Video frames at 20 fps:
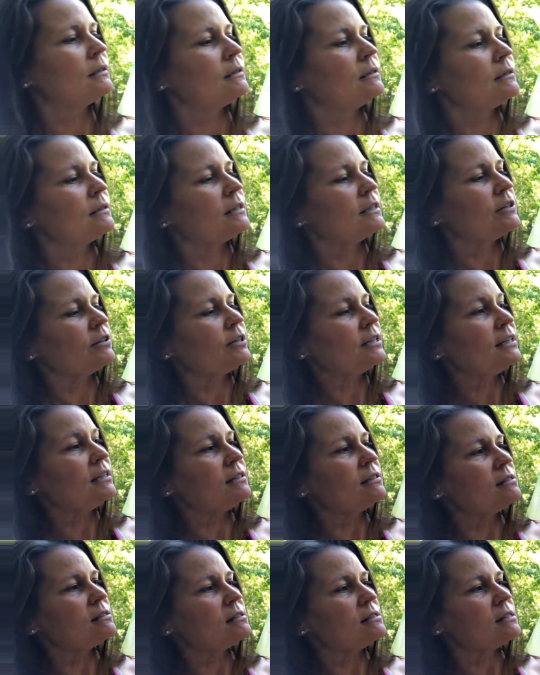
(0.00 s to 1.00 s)
There he
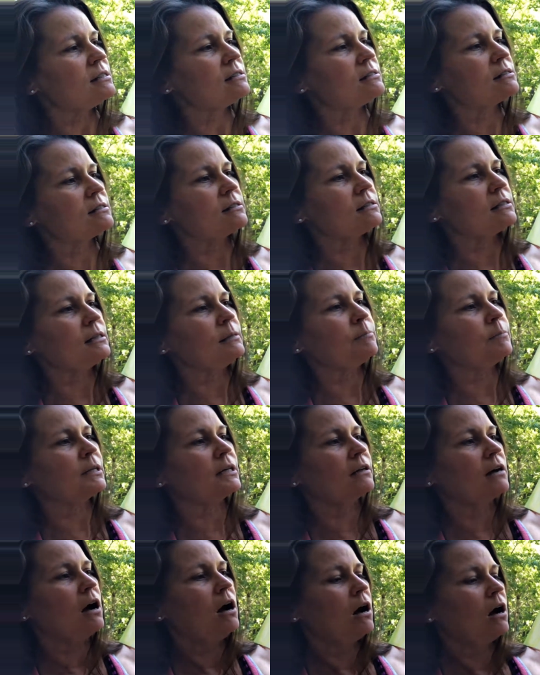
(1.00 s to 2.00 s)
is. He's
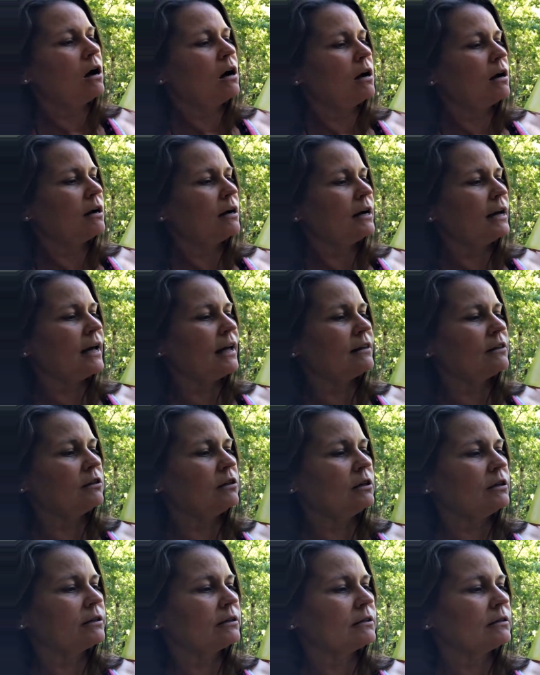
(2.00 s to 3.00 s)
sleeping. And
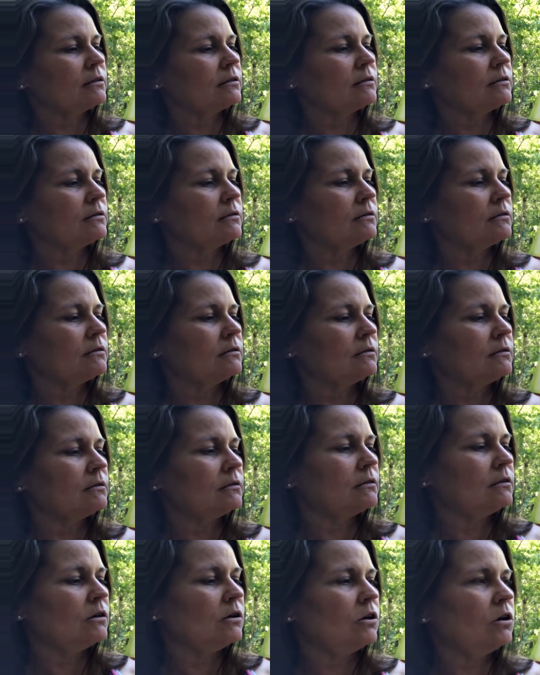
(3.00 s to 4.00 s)
look,
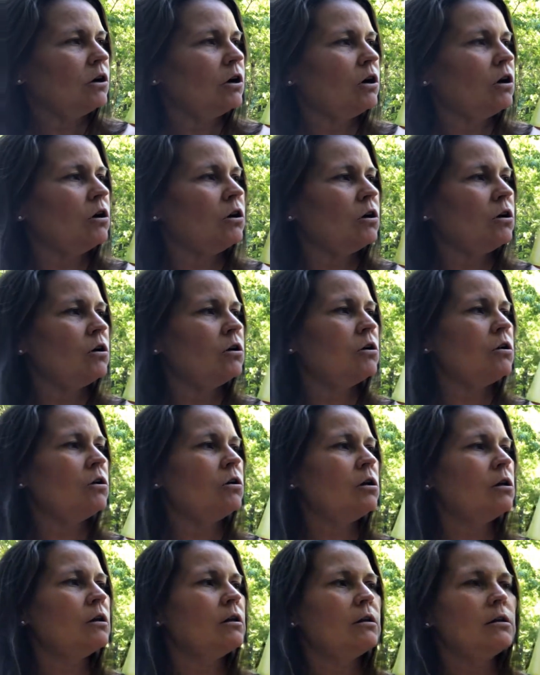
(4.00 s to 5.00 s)
all
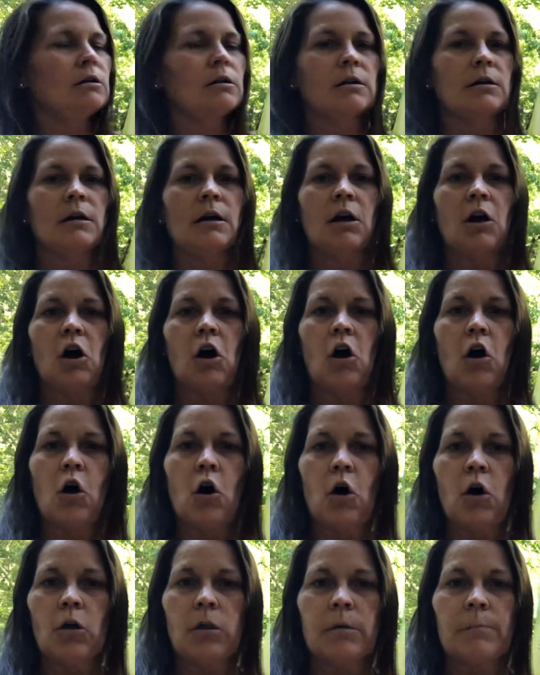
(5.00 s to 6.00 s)

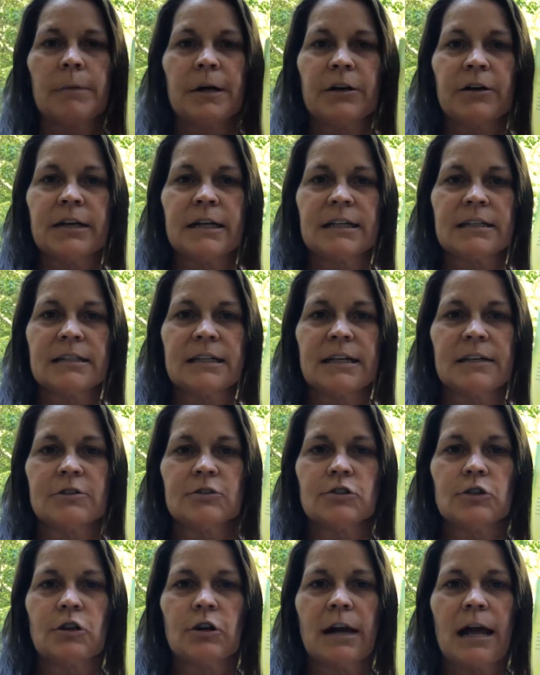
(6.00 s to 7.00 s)
the berry
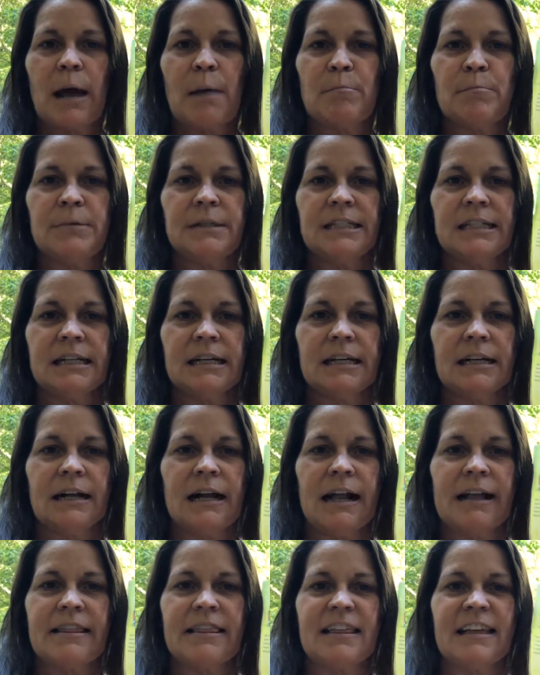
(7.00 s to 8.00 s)
containers are empty.
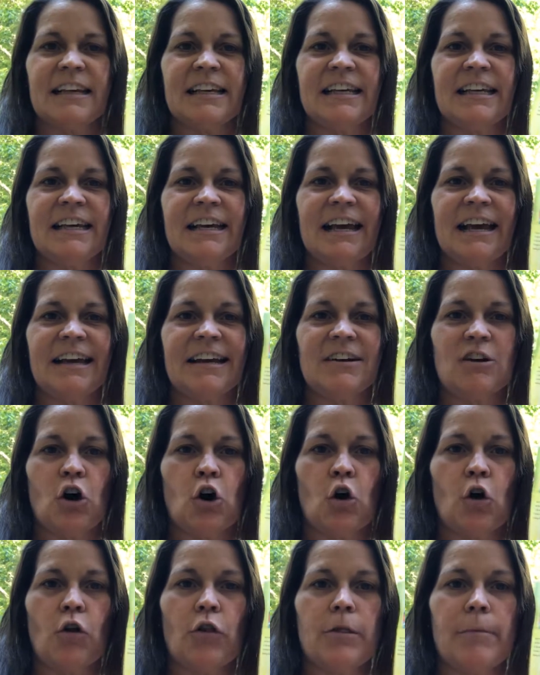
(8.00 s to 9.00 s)
I think he ate
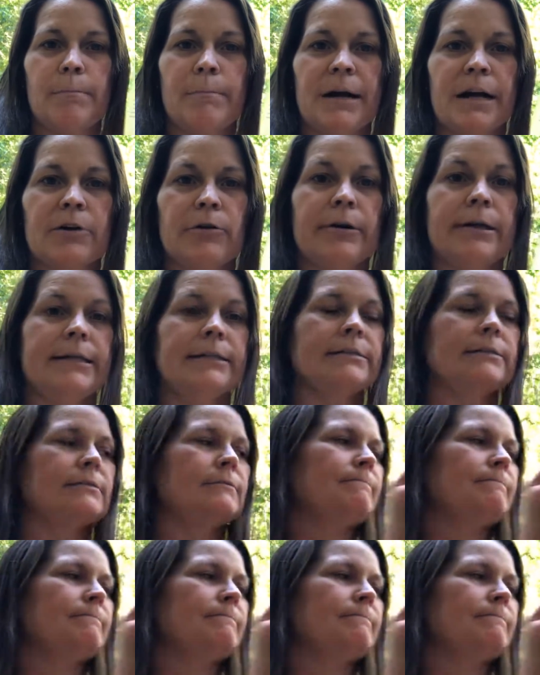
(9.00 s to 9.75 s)
all the berries.